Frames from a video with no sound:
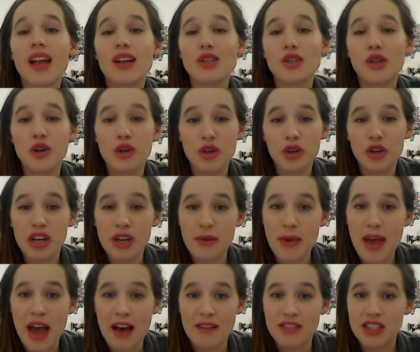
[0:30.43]
So you're going to
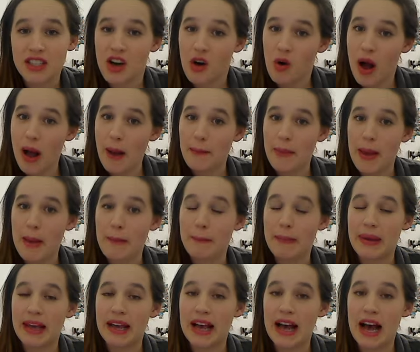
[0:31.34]
be able to go up
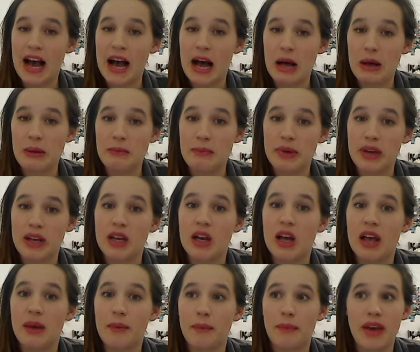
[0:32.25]
and pick
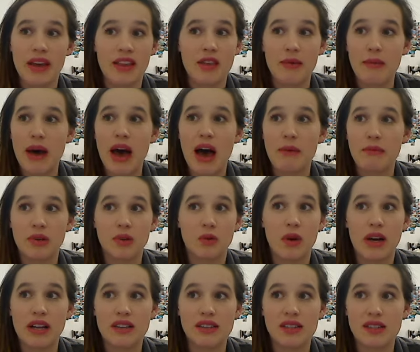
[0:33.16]
them up
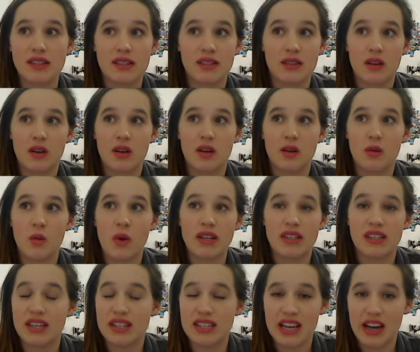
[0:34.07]
once
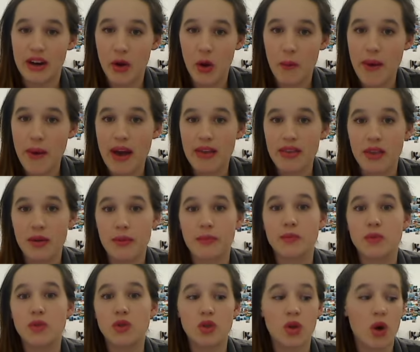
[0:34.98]
I tell you about
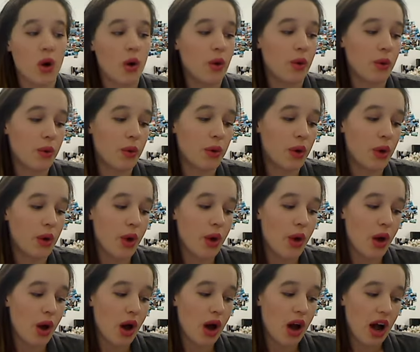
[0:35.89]
them. So
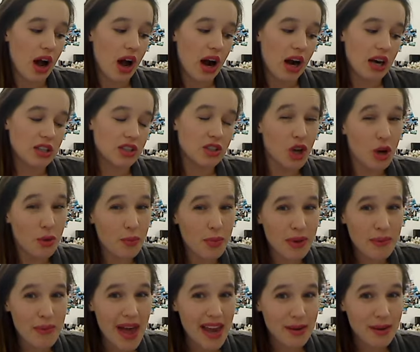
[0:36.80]
don't
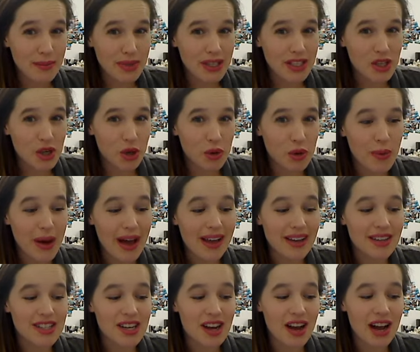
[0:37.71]
be mad at me too
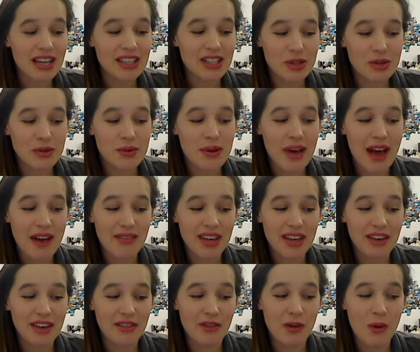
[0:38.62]
much. I do have
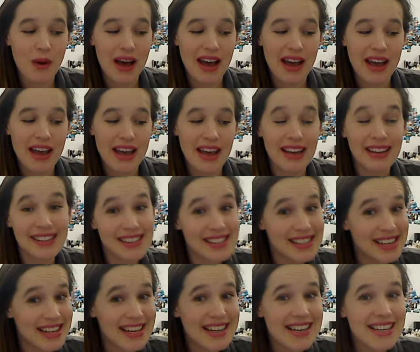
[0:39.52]
a giveaway
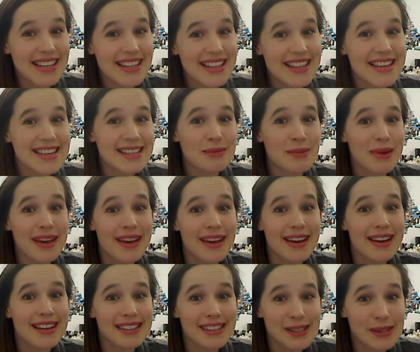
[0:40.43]
instead this
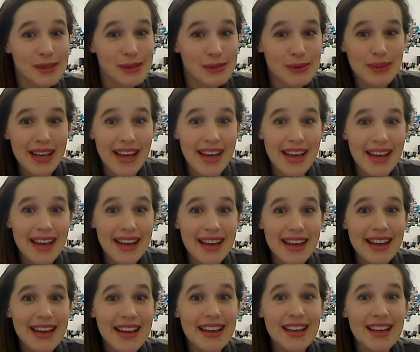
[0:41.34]
week. So
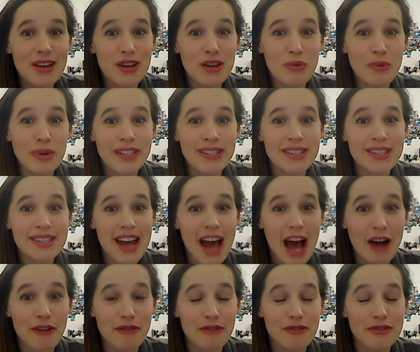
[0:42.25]
yay, you can win
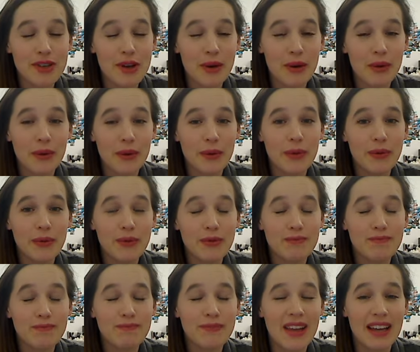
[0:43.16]
stuff. So
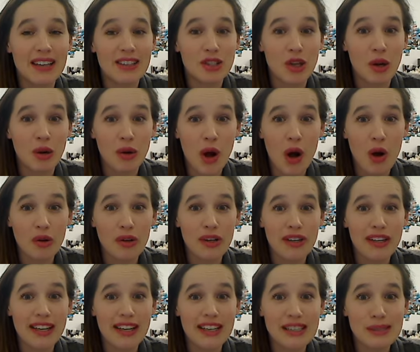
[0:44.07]
yeah, don't hold
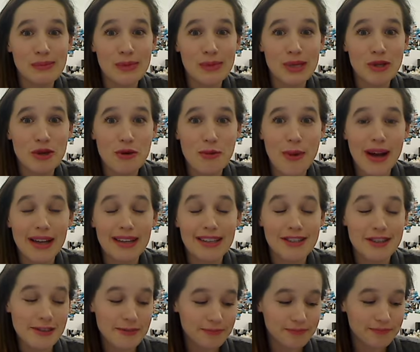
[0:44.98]
it against me too
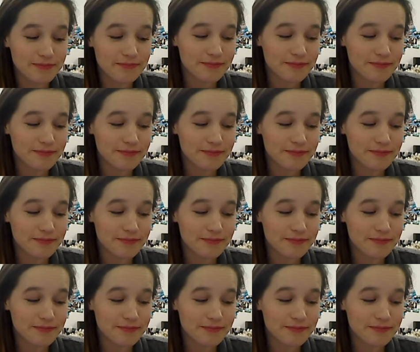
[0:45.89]
much.